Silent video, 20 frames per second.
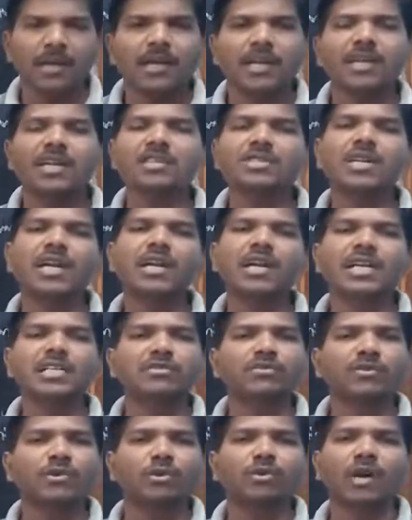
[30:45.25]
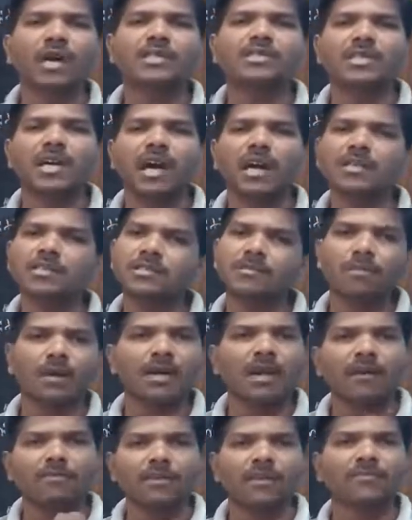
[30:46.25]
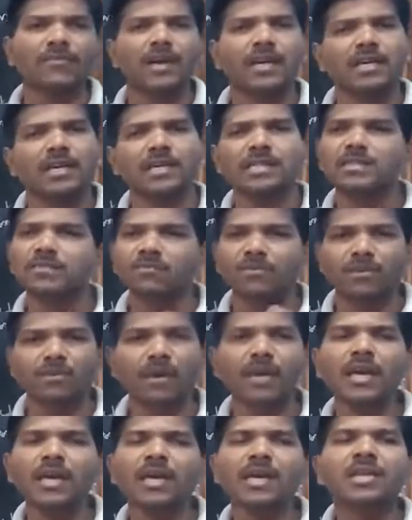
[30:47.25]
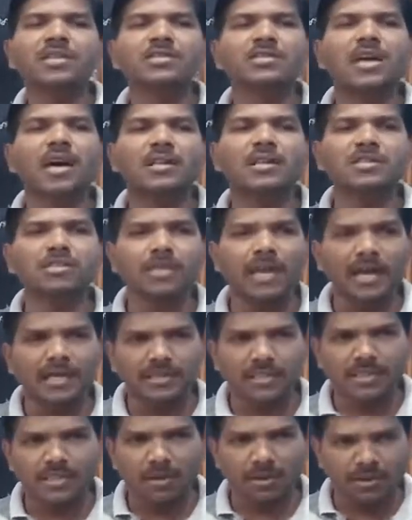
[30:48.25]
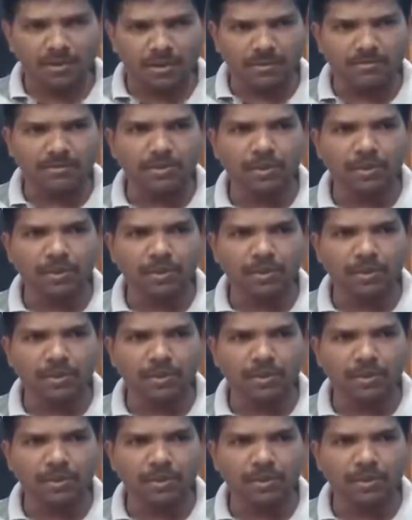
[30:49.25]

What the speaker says: Initial days we do not charge, but after 5 years we may charge taxes on them.